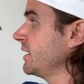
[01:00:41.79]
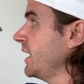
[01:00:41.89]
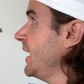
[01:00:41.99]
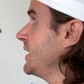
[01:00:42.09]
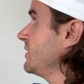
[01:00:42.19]

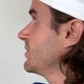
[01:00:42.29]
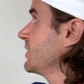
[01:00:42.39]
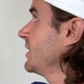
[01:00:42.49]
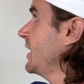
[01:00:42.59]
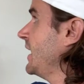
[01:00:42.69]
and
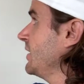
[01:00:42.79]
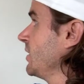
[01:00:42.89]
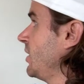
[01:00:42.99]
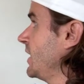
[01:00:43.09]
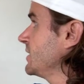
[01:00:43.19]

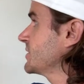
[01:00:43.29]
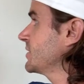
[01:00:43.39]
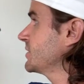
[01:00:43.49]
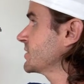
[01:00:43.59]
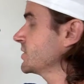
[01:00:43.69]
analyze the
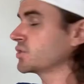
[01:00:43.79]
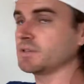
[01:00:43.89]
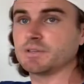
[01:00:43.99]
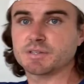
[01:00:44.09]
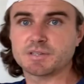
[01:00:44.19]

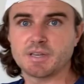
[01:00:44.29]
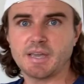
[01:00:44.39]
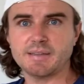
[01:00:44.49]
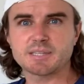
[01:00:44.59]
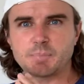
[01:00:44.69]
decisions
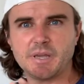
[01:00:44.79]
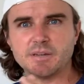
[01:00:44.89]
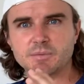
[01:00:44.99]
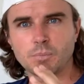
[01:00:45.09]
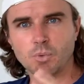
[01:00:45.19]
and
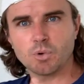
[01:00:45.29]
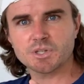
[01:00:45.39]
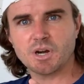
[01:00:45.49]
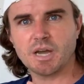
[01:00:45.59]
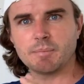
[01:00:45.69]
spend more
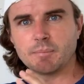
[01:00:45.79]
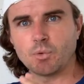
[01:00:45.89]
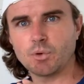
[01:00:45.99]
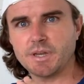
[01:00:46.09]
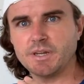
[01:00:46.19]
time and
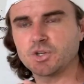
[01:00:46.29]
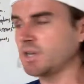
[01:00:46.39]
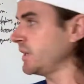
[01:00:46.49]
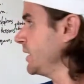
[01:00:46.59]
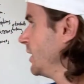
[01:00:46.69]
more
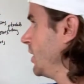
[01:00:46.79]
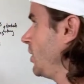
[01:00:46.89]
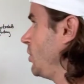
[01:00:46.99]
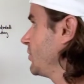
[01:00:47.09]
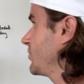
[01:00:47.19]
energy
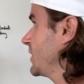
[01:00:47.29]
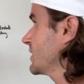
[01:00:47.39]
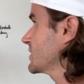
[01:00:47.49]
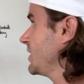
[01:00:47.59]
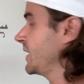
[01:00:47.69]
on
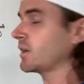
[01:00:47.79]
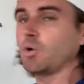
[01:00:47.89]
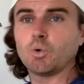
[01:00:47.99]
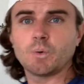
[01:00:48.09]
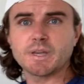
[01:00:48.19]
things like
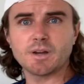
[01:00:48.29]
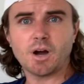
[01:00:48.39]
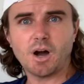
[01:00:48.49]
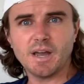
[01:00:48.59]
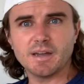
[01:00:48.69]
who are we going to
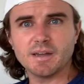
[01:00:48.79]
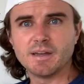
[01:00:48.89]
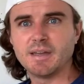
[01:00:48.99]
hire,